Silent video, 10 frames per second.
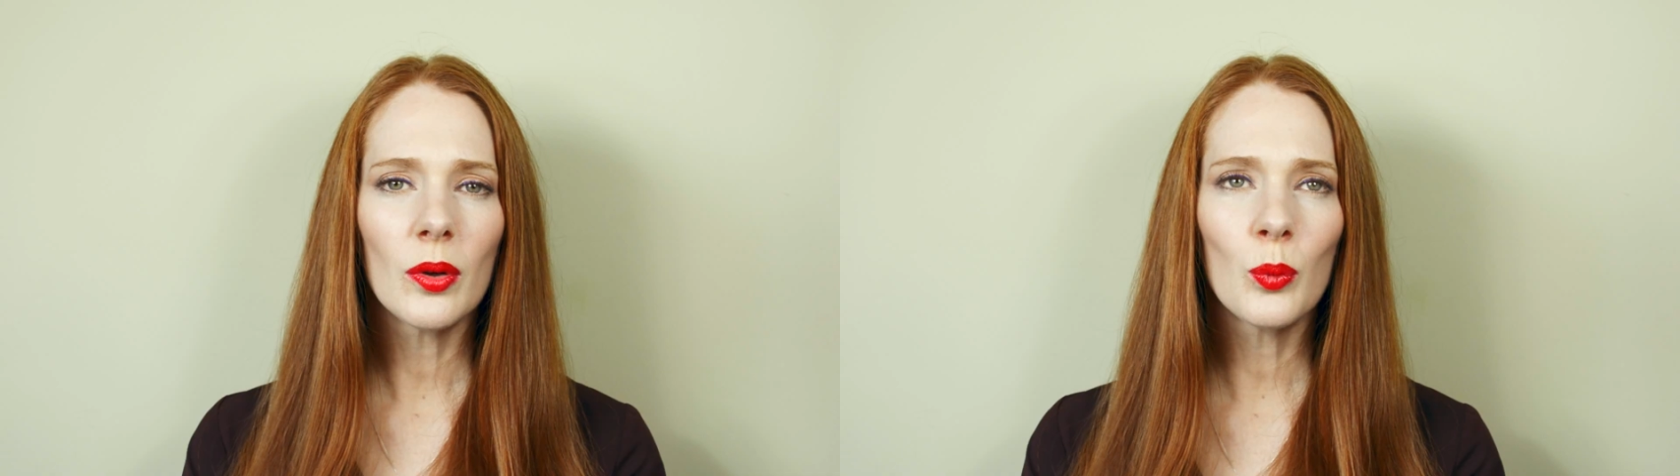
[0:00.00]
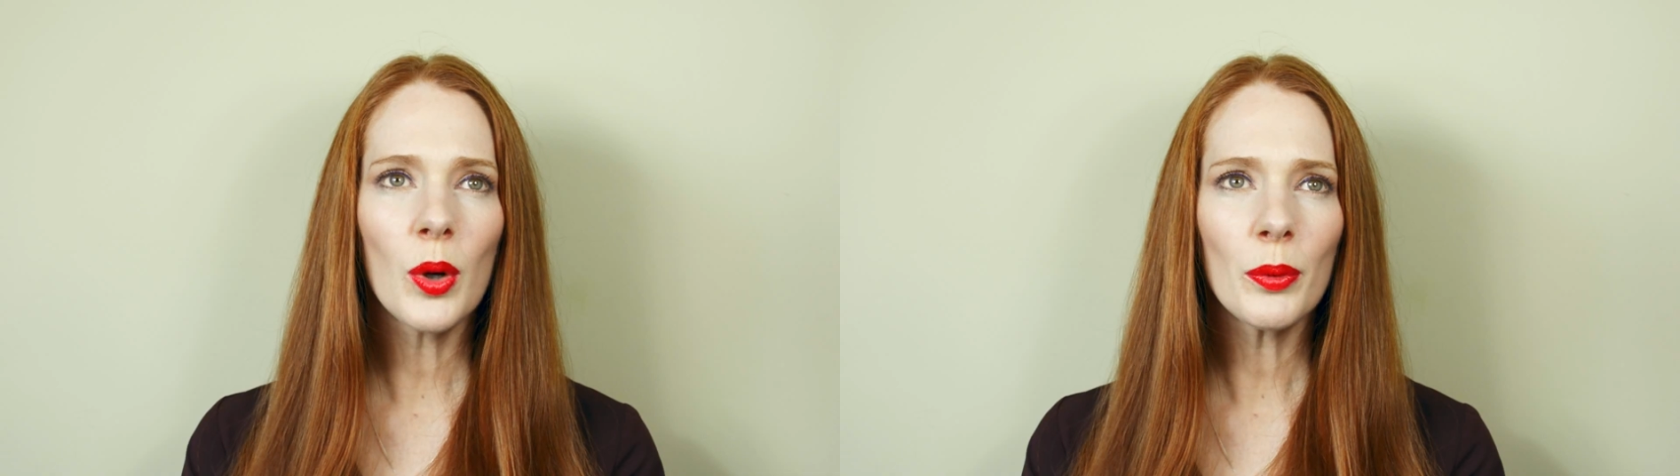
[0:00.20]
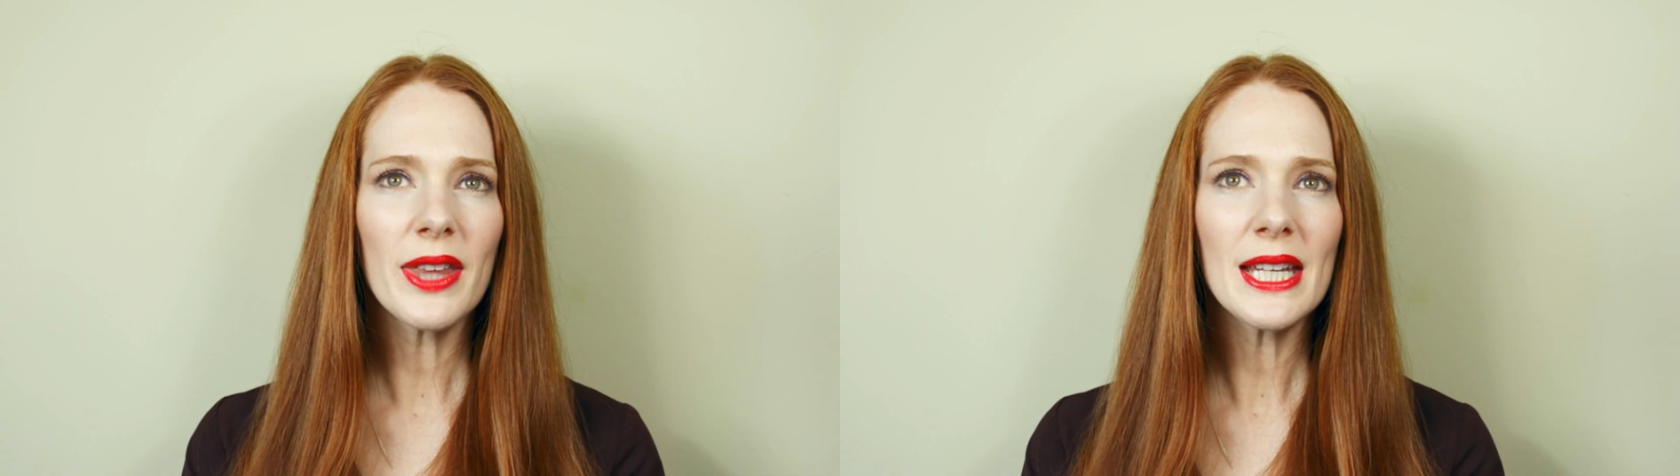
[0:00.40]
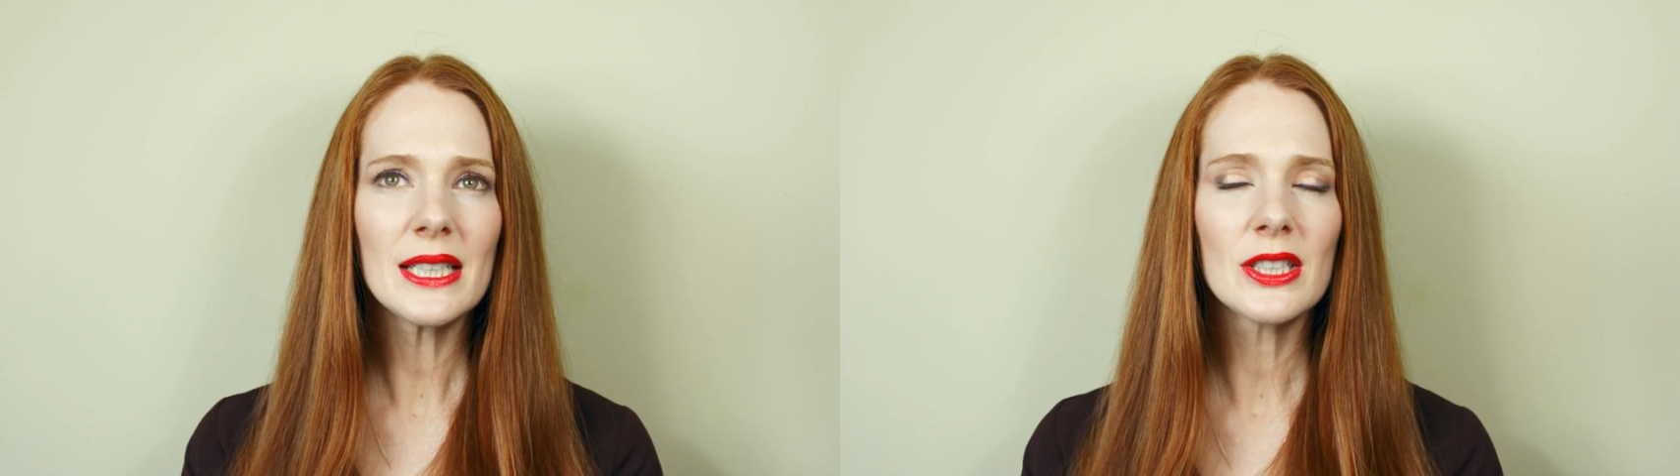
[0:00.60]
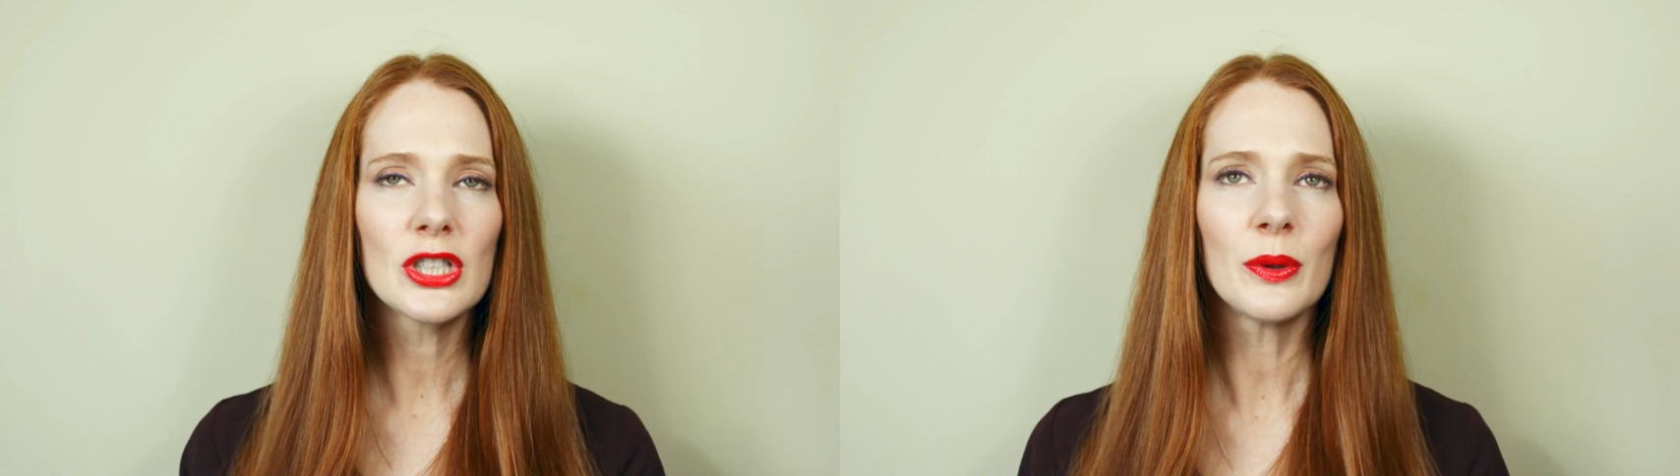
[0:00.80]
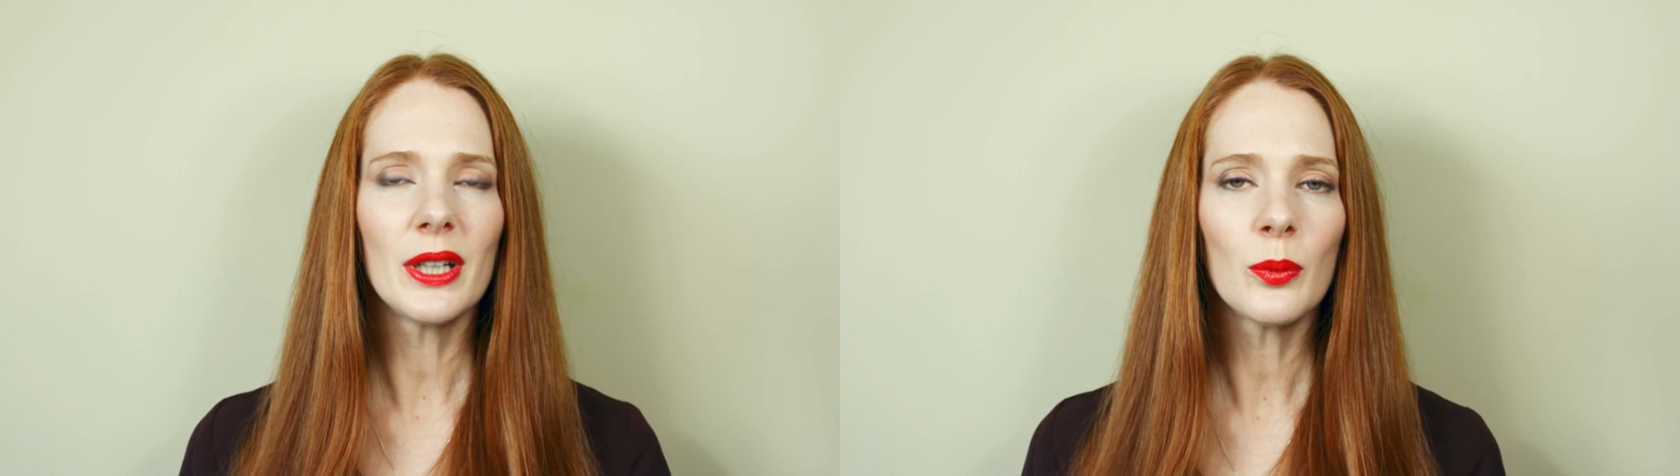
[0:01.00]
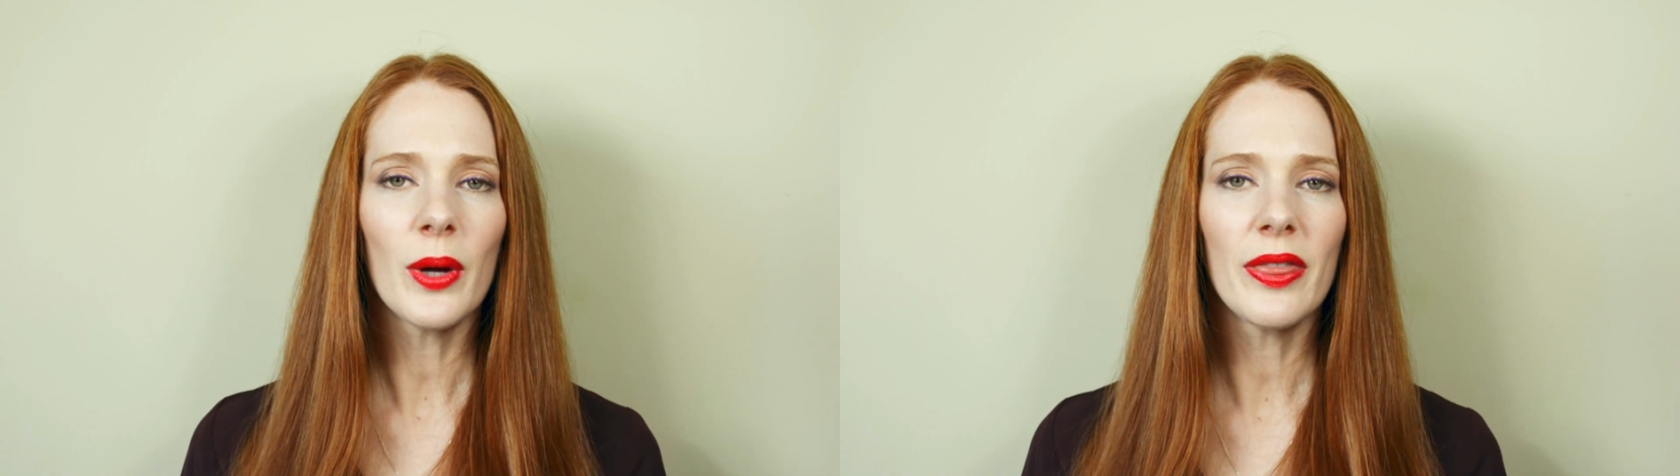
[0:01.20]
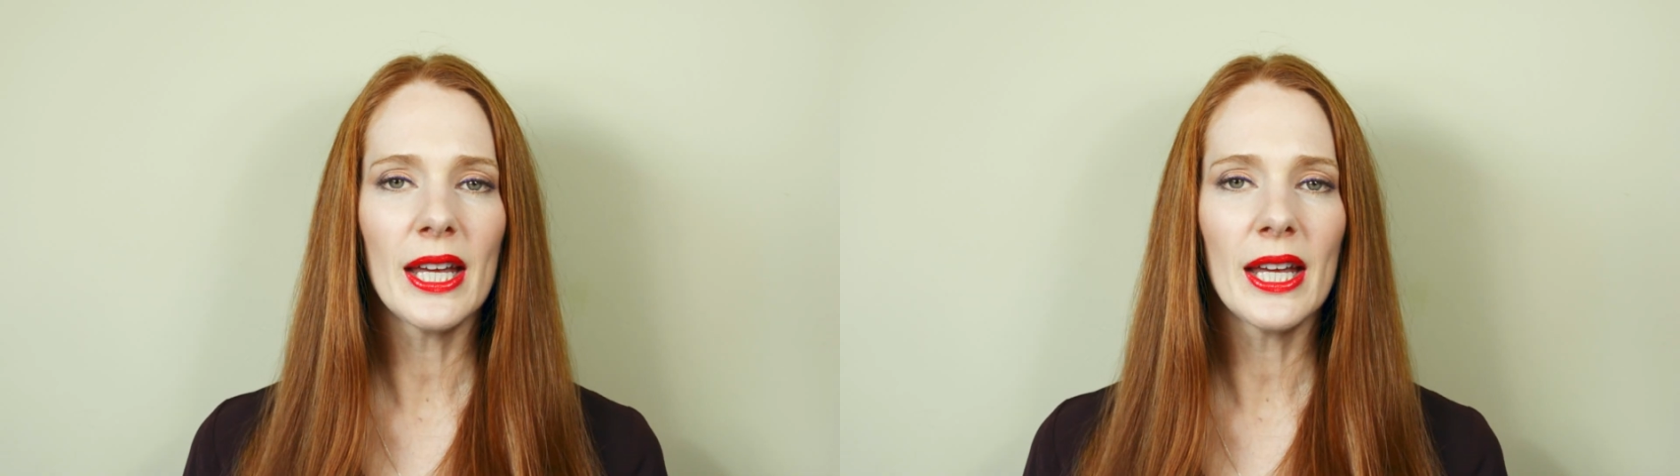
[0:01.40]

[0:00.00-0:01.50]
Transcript: What were they doing when